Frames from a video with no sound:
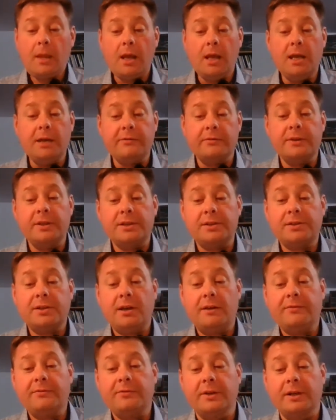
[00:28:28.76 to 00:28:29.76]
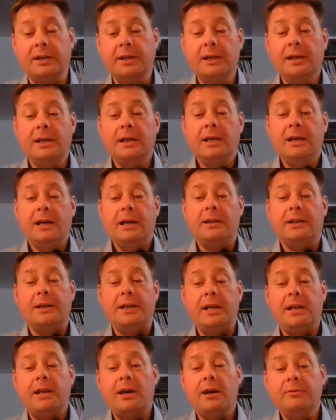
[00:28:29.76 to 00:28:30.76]
even the suffering
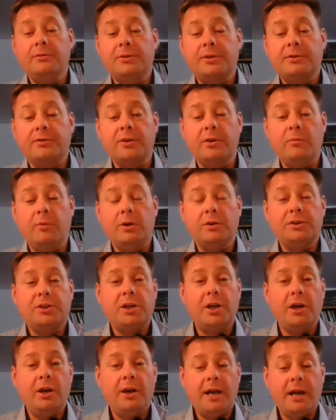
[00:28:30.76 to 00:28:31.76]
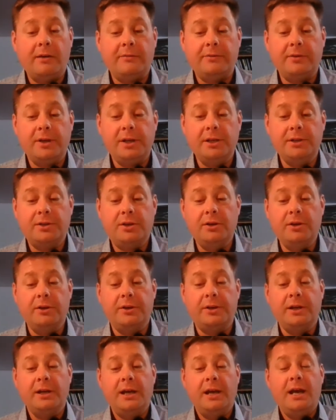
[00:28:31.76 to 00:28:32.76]
that he goes through will turn out for his
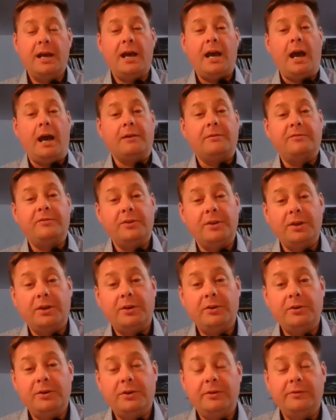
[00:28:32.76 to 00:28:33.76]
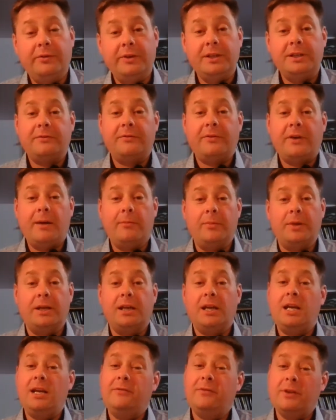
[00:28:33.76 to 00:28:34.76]
good and for the good of his
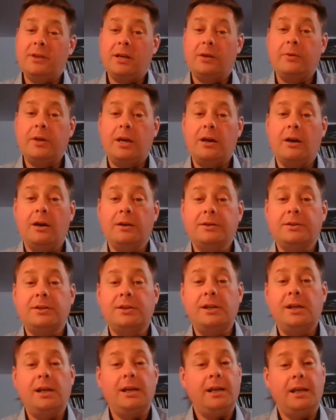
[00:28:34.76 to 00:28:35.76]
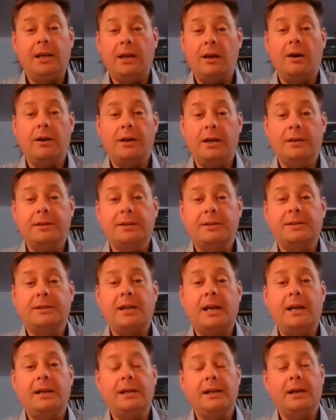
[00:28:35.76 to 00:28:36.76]
family. Even though he can't see it, he can't
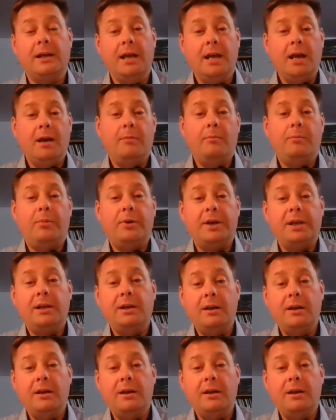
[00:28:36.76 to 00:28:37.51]
understand it, but